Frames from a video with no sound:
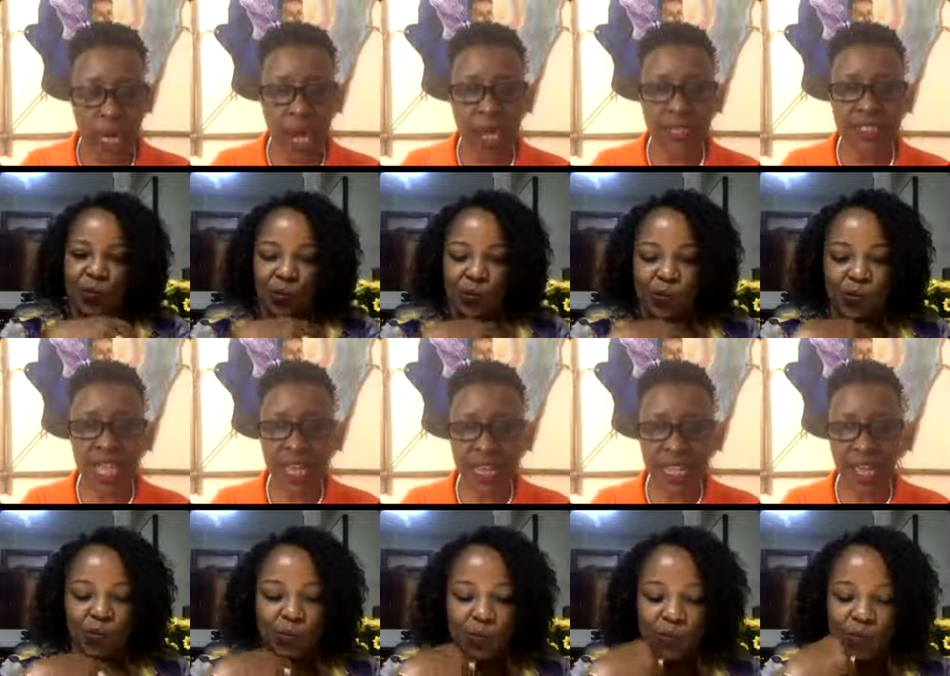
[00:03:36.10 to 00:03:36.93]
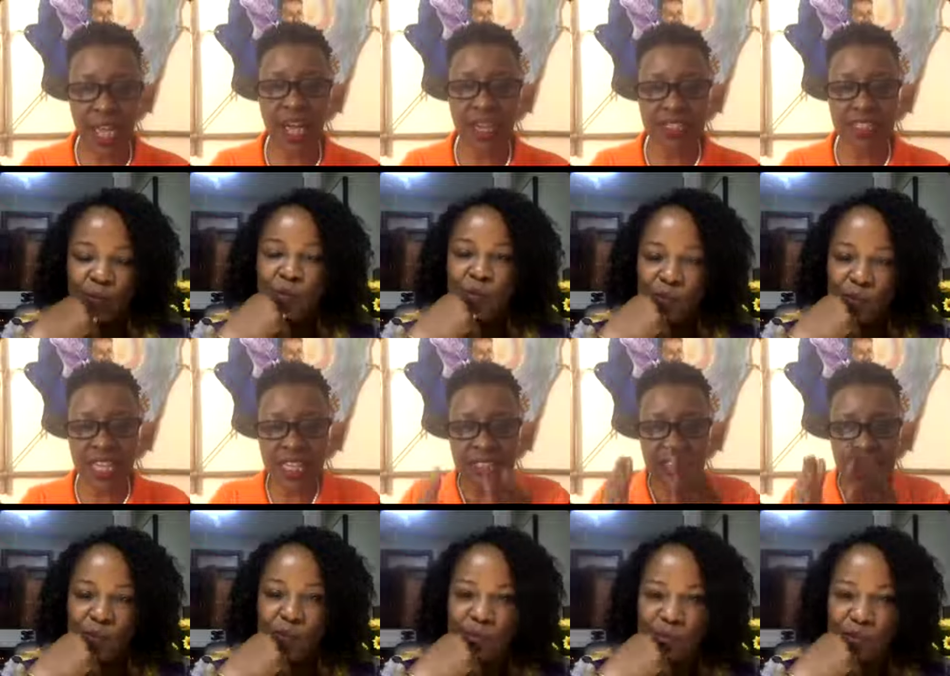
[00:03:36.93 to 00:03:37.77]
Speaker 1: are telling us
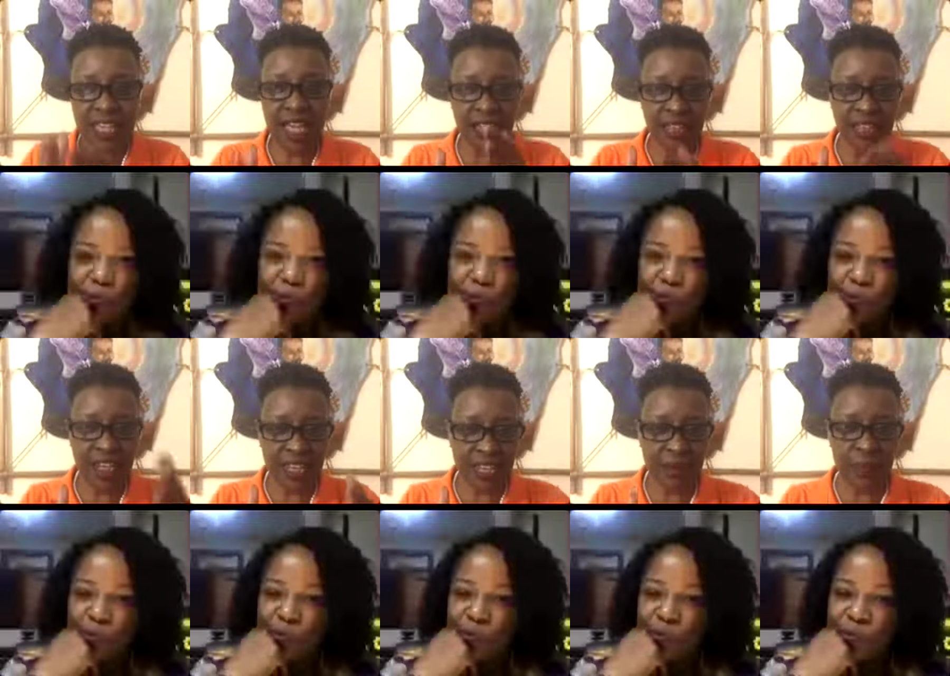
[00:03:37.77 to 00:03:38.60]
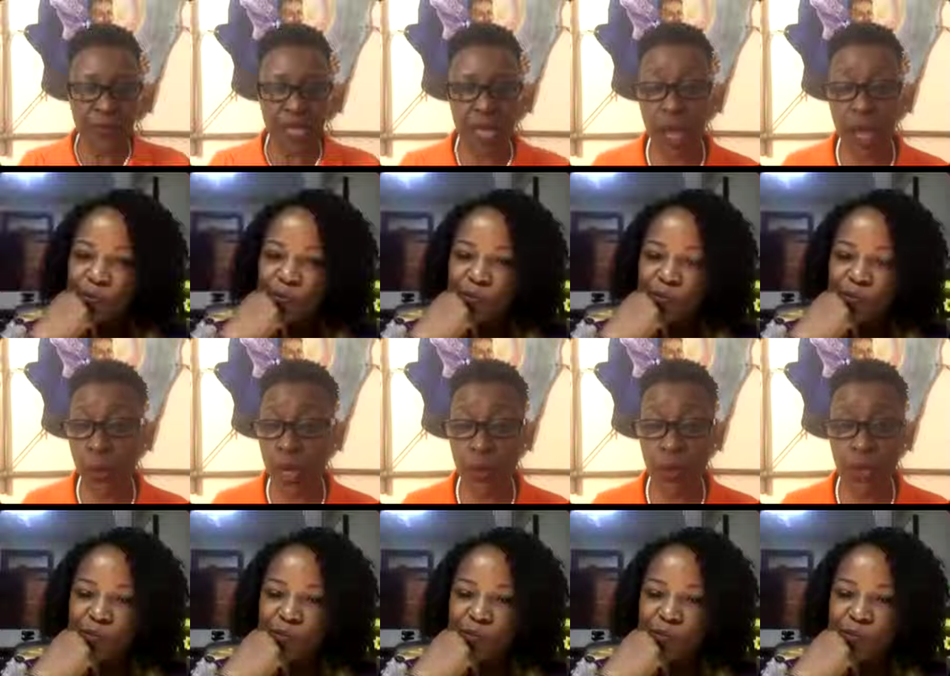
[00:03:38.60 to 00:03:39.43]
exactly how
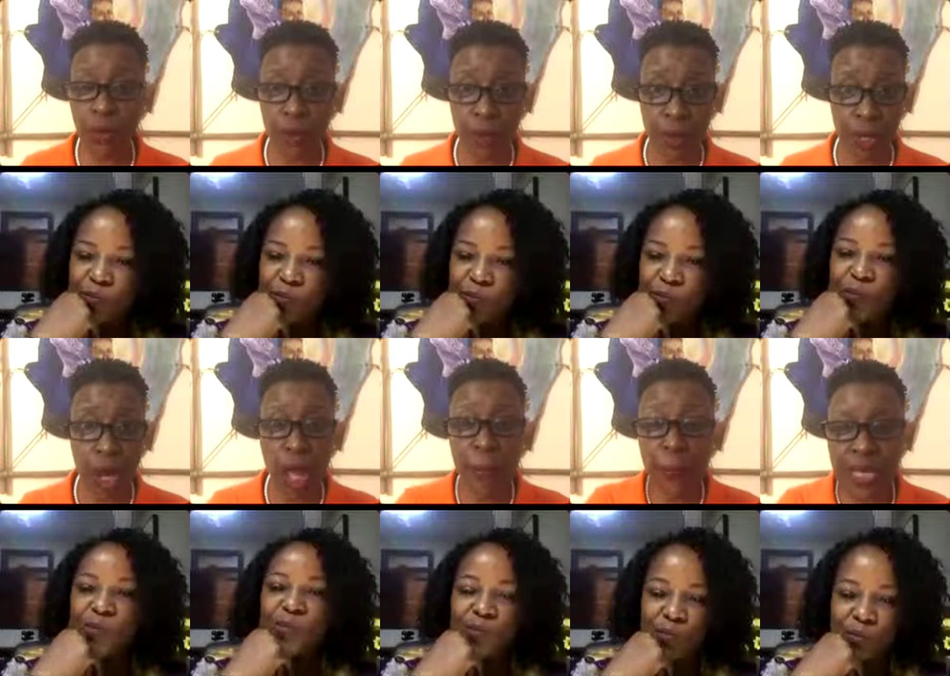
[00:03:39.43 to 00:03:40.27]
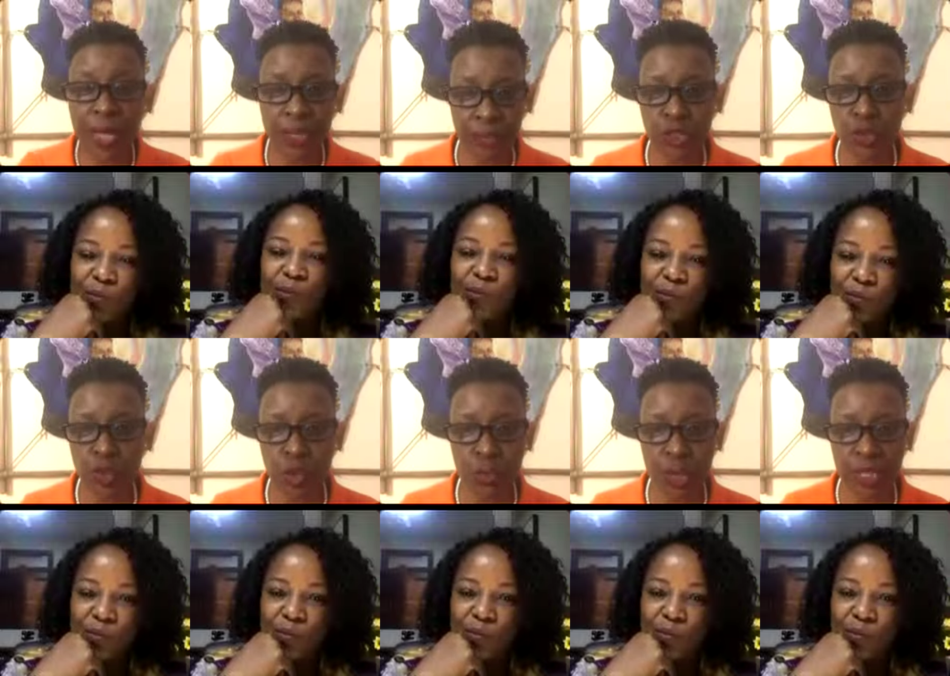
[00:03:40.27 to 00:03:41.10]
we're going to appear in this
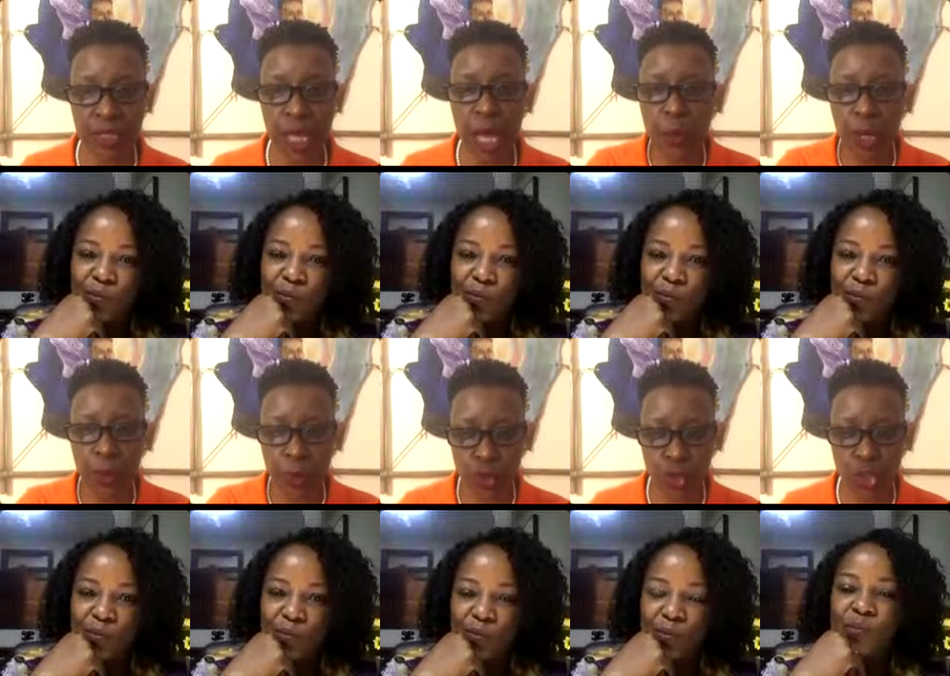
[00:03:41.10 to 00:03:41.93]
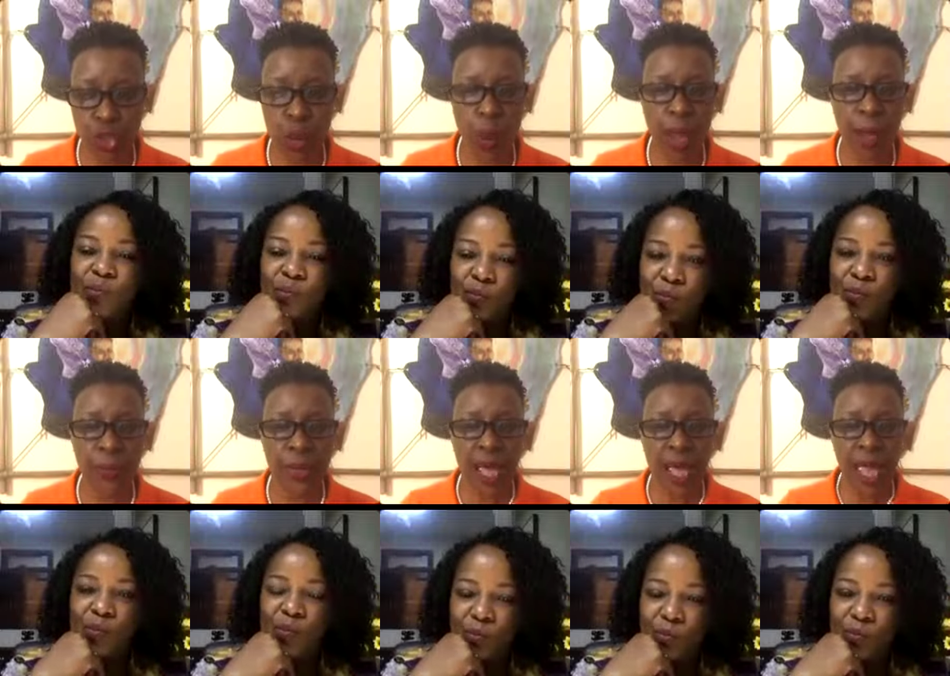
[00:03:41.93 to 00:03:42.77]
home, rather, how we're going to show
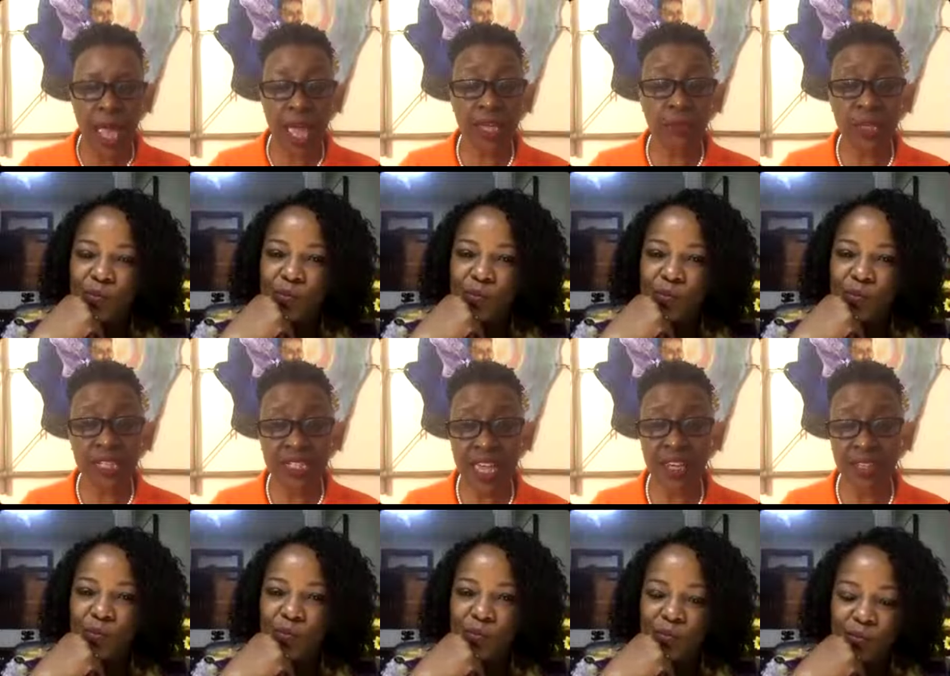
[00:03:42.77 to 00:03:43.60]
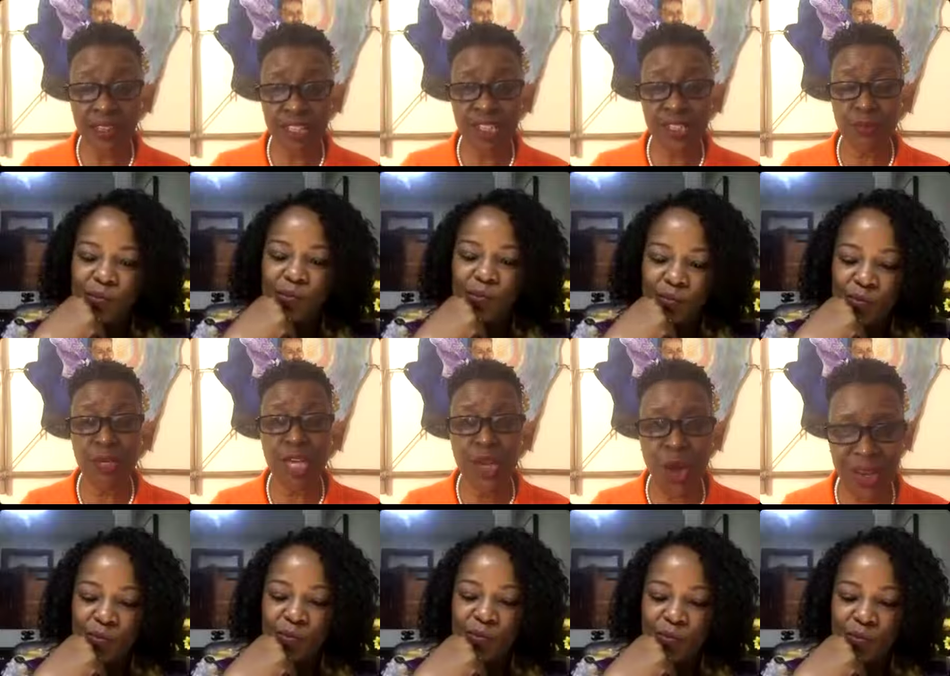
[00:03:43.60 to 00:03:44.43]
up. And we take this
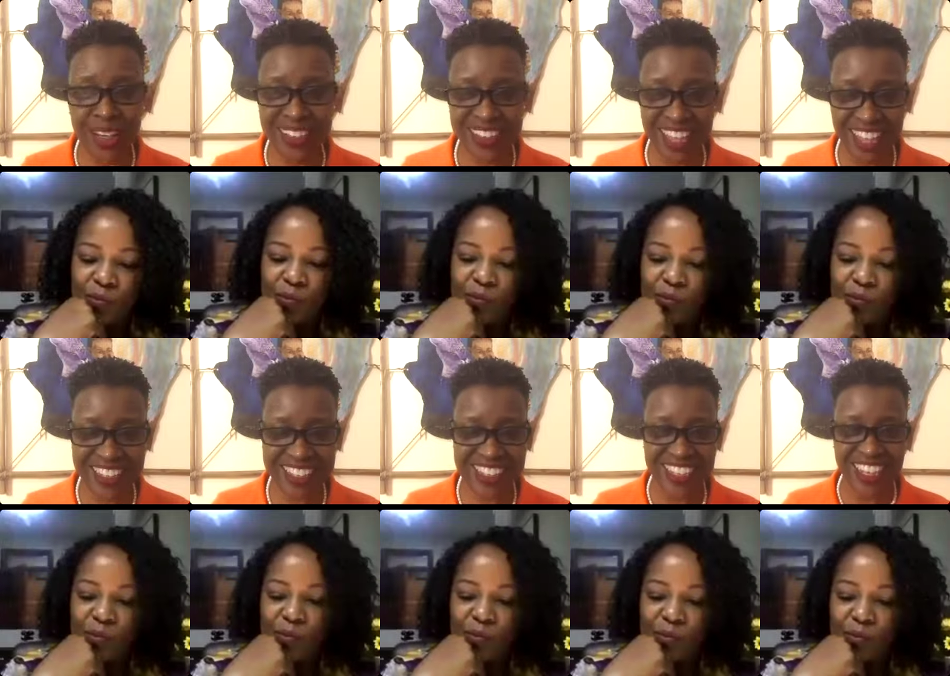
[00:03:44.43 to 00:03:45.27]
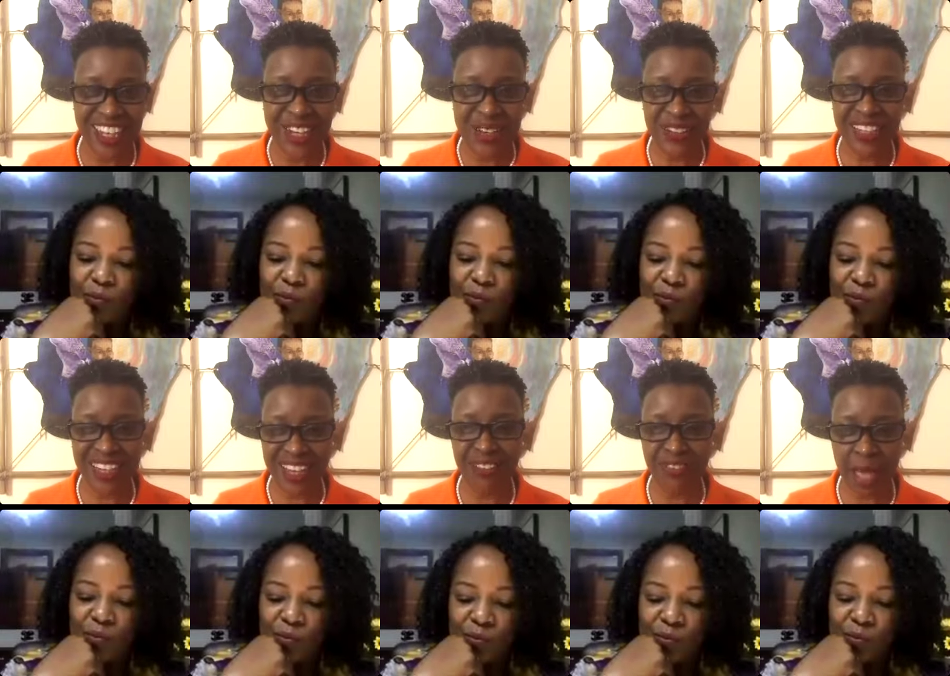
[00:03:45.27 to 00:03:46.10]
beyond that
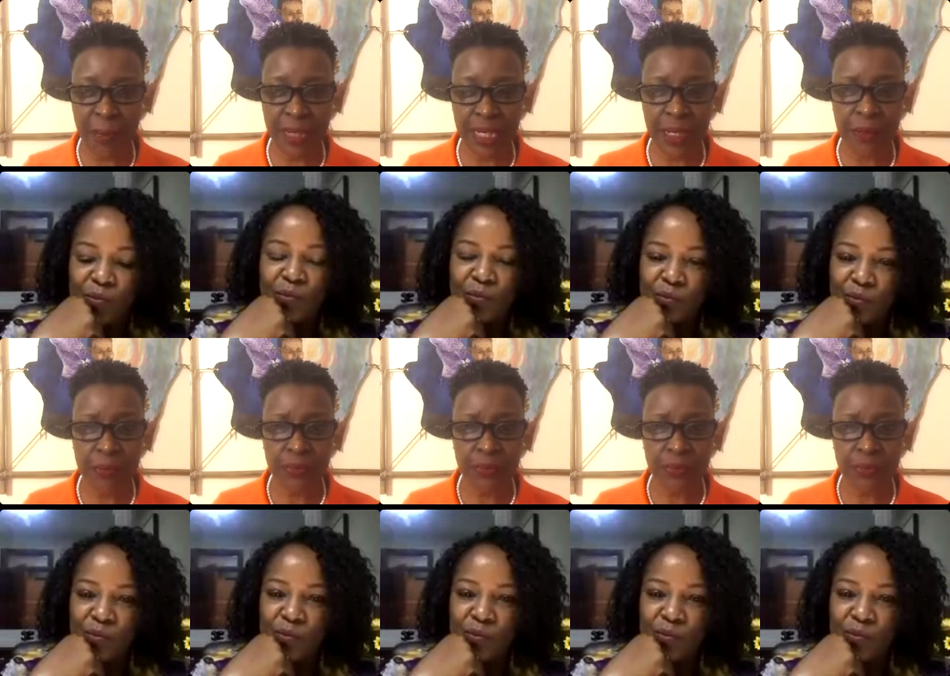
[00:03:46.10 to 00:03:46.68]
nuclear family